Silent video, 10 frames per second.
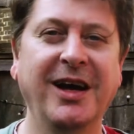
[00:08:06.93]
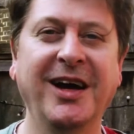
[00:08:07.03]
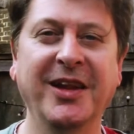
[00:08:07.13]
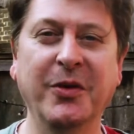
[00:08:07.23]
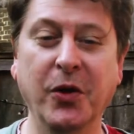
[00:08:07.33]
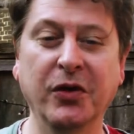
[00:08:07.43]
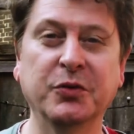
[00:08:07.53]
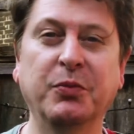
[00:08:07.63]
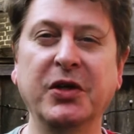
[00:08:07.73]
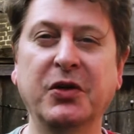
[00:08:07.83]
uh, the
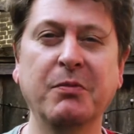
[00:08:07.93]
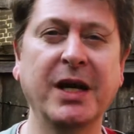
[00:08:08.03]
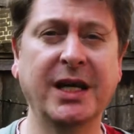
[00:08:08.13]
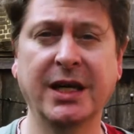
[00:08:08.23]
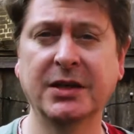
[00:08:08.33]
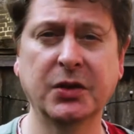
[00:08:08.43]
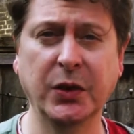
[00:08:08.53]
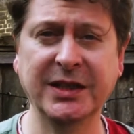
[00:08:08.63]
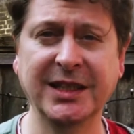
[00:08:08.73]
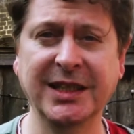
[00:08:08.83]
worlds, but you can make it as
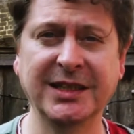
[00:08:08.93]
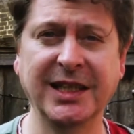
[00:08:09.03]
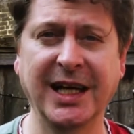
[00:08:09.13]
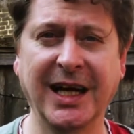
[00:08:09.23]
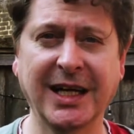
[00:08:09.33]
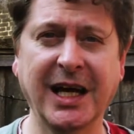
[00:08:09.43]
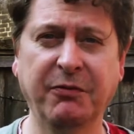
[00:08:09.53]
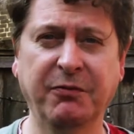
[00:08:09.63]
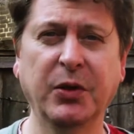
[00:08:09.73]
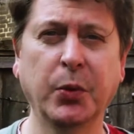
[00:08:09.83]
twisted as you like.
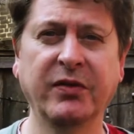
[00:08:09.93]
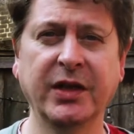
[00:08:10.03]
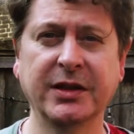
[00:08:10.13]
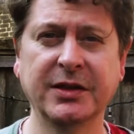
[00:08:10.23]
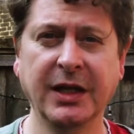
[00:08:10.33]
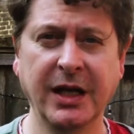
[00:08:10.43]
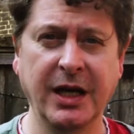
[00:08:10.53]
Have fun with it.